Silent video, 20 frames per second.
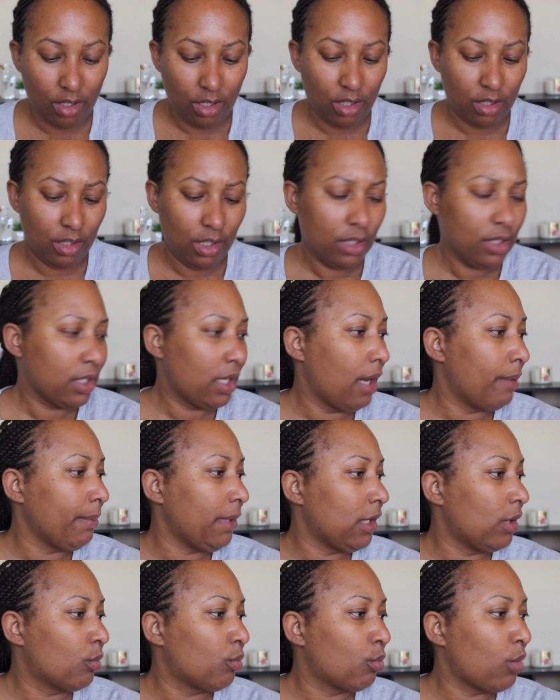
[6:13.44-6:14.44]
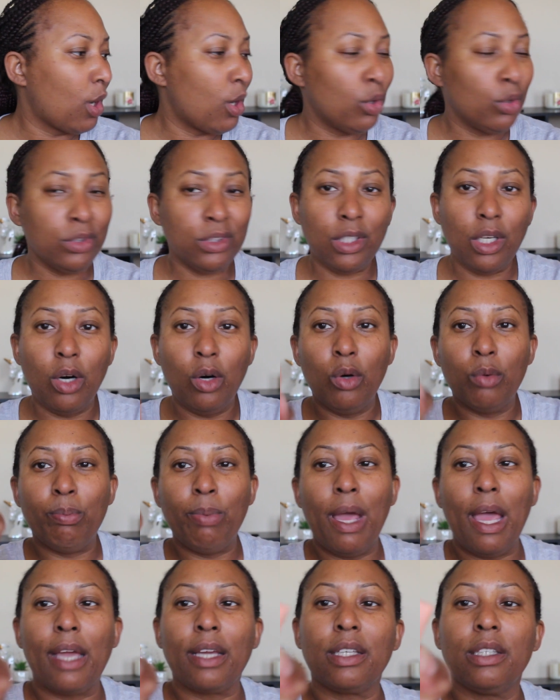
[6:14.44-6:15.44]
And these come in a rose gold
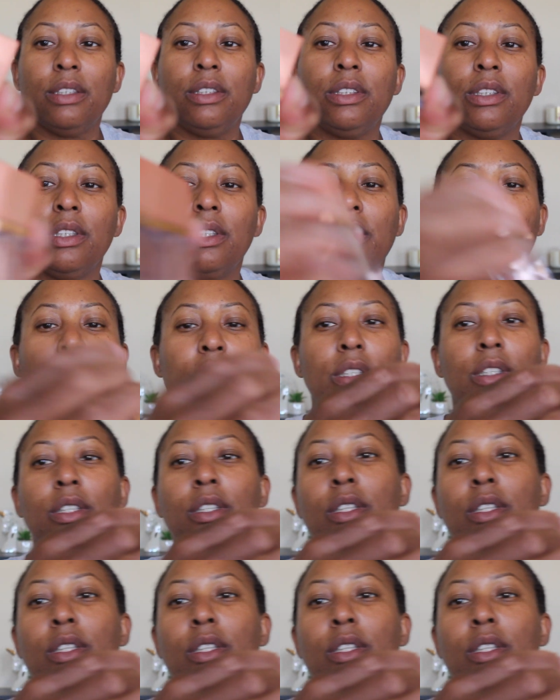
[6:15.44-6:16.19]
packaging.